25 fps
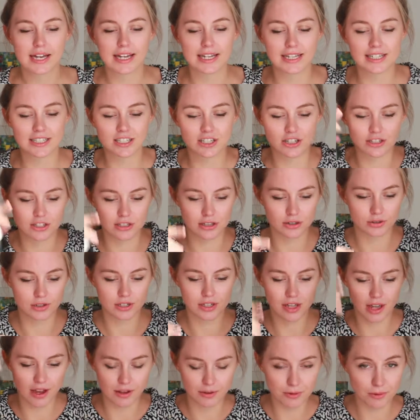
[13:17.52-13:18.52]
it just
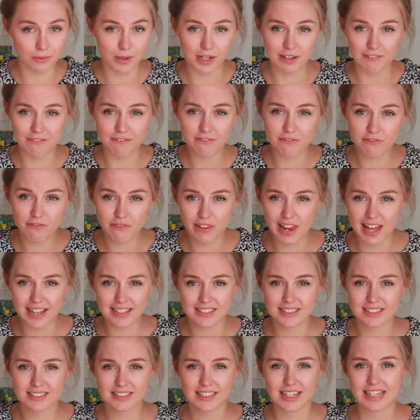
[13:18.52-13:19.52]
looks like really
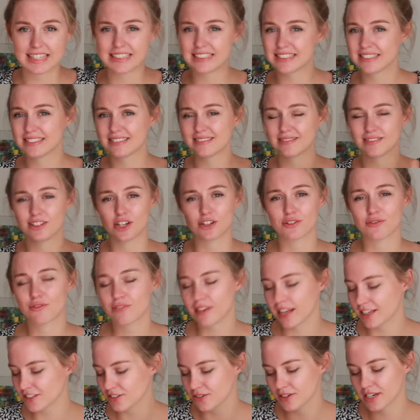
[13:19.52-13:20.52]
flat and not
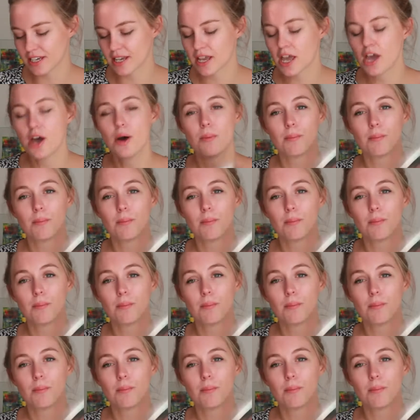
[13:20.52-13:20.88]
flattering.